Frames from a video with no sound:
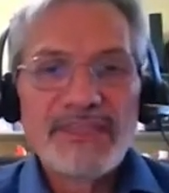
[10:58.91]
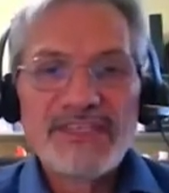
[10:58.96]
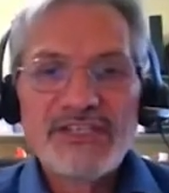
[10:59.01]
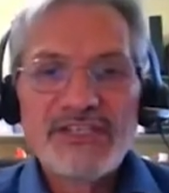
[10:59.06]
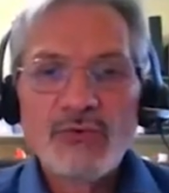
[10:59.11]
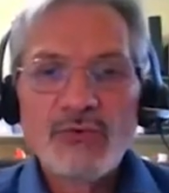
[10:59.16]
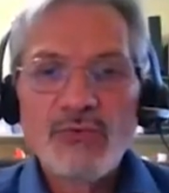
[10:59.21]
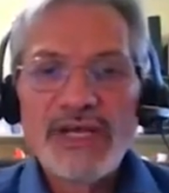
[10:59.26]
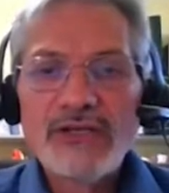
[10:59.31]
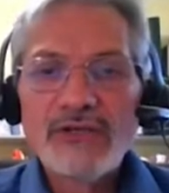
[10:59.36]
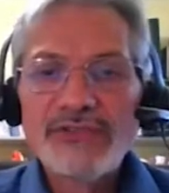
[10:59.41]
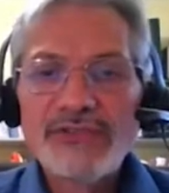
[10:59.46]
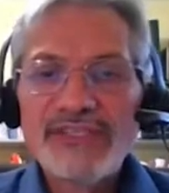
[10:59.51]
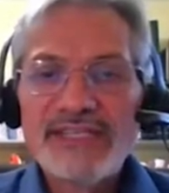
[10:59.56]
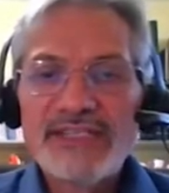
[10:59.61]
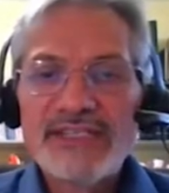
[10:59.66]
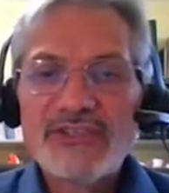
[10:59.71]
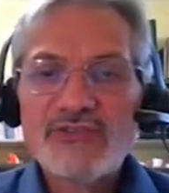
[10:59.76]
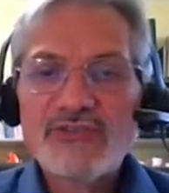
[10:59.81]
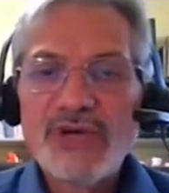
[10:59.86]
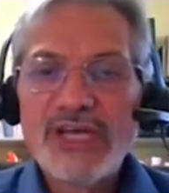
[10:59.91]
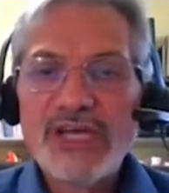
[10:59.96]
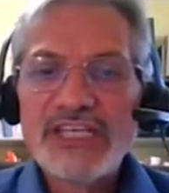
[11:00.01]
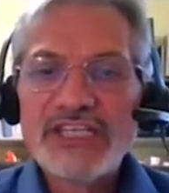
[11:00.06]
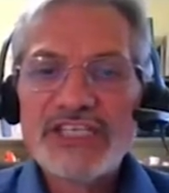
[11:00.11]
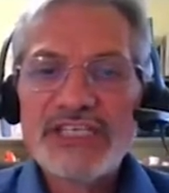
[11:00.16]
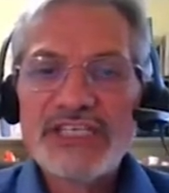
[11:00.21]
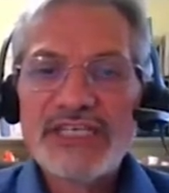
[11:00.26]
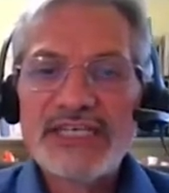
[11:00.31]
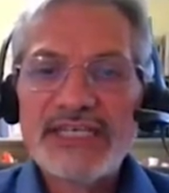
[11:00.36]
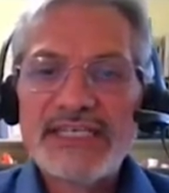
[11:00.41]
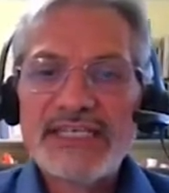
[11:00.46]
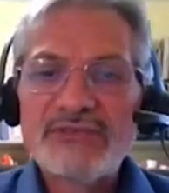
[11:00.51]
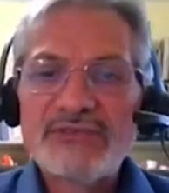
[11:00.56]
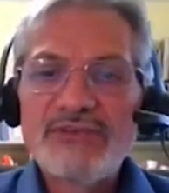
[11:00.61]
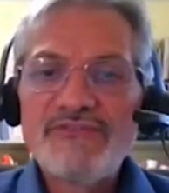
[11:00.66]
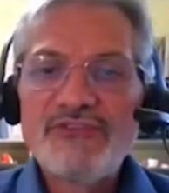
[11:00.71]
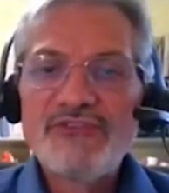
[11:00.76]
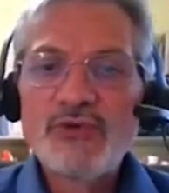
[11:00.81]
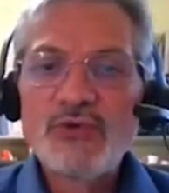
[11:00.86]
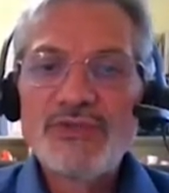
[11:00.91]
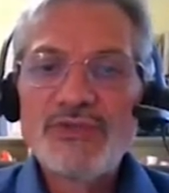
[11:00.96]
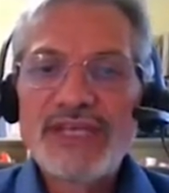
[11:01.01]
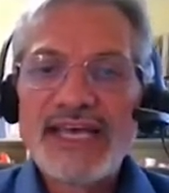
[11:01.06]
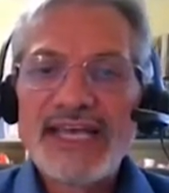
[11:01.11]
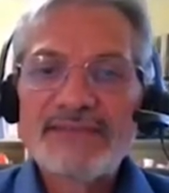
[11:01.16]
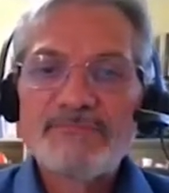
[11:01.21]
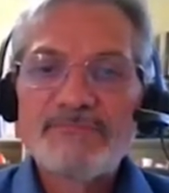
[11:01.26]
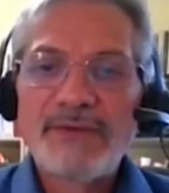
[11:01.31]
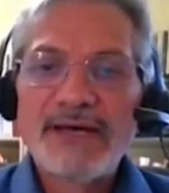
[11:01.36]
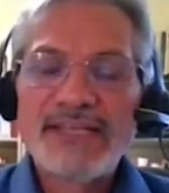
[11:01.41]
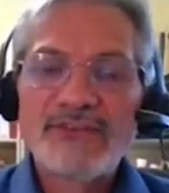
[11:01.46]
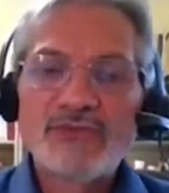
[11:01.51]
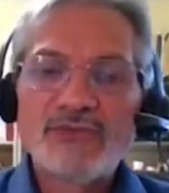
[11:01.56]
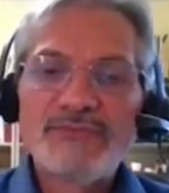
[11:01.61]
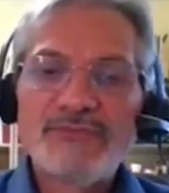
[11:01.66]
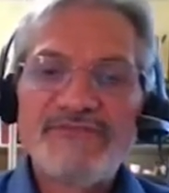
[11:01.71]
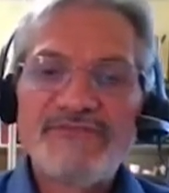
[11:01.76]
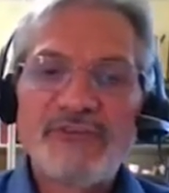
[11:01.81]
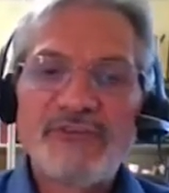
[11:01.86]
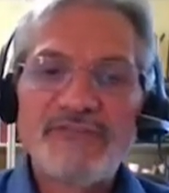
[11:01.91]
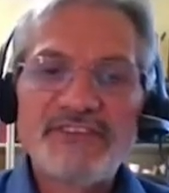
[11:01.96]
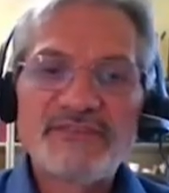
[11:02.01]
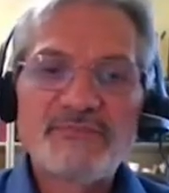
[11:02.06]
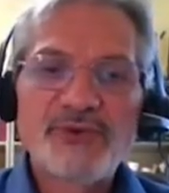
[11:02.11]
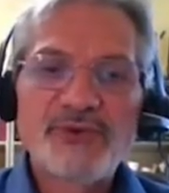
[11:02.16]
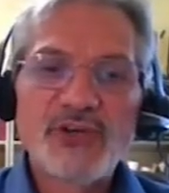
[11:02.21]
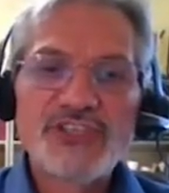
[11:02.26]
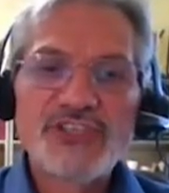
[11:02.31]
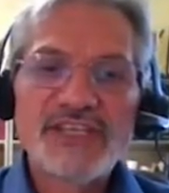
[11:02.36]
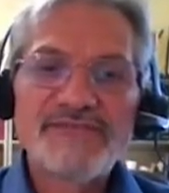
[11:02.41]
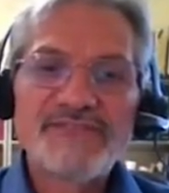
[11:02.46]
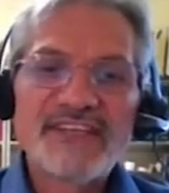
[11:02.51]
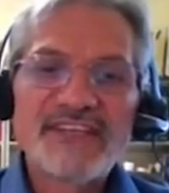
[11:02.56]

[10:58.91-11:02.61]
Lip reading: So when content strategy is reviewed as part of before this project,